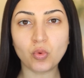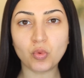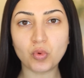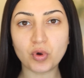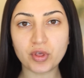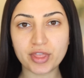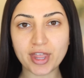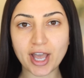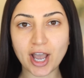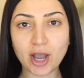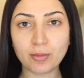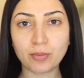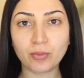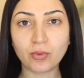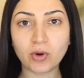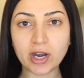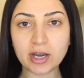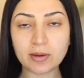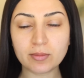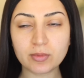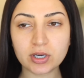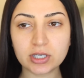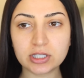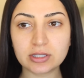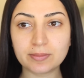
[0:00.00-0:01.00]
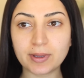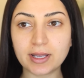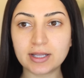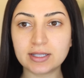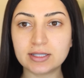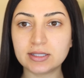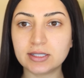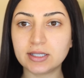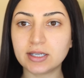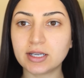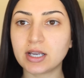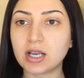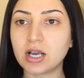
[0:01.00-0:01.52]
without primer
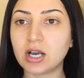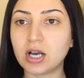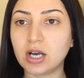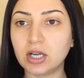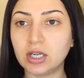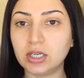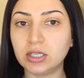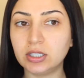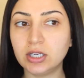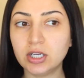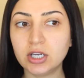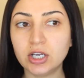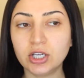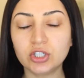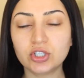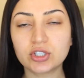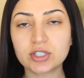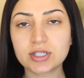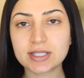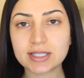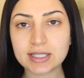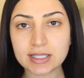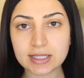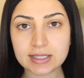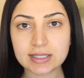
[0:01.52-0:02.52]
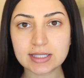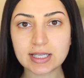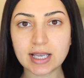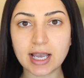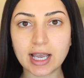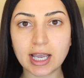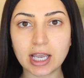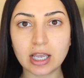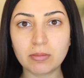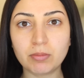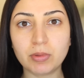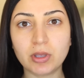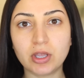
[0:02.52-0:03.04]
depending on your skin
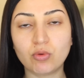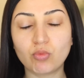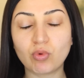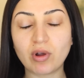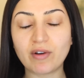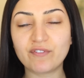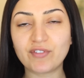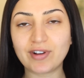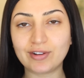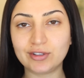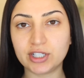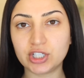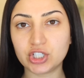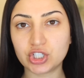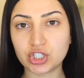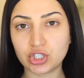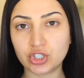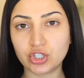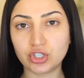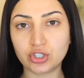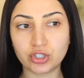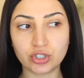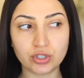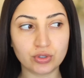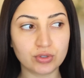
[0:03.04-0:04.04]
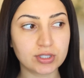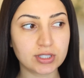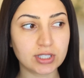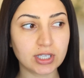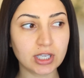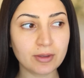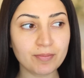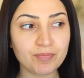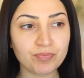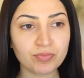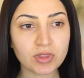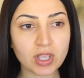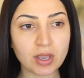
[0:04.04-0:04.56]
type and what foundation you're
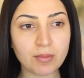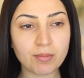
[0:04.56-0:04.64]
using.